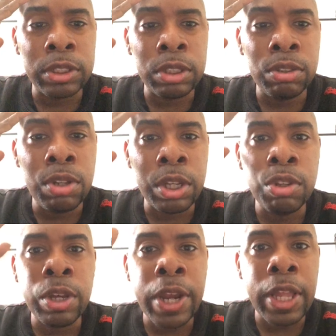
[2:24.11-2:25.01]
You look, you
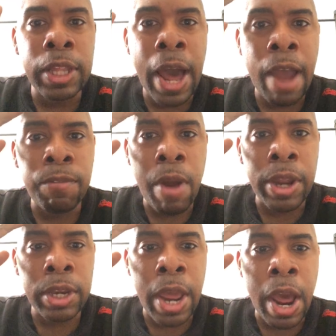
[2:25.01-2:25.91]
look at it live right
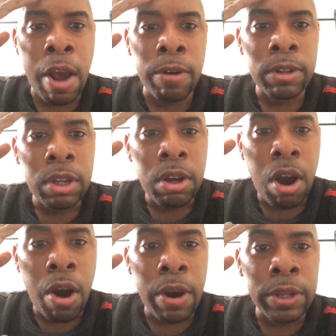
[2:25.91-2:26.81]
now
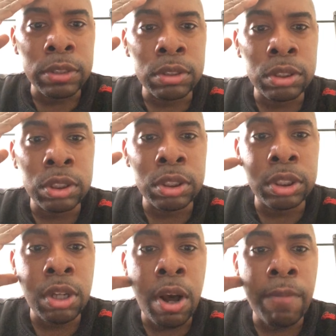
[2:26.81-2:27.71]
on
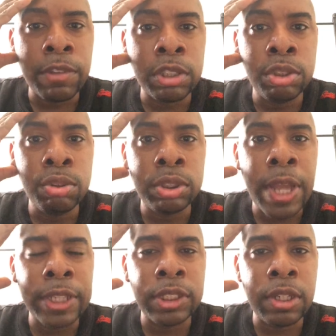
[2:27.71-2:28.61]
the, um, the news
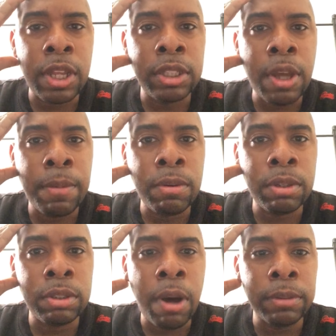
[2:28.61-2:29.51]
station at W
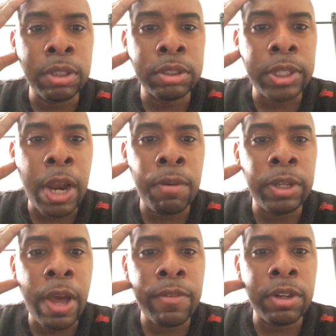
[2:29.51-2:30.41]
on, on Channel
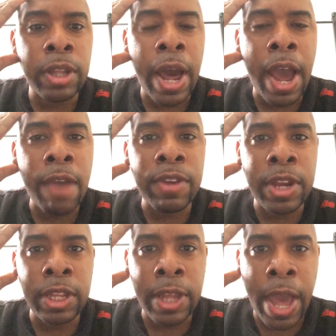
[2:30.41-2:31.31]
Eleven Alive in
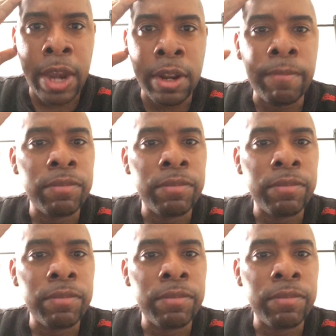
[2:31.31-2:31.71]
Atlanta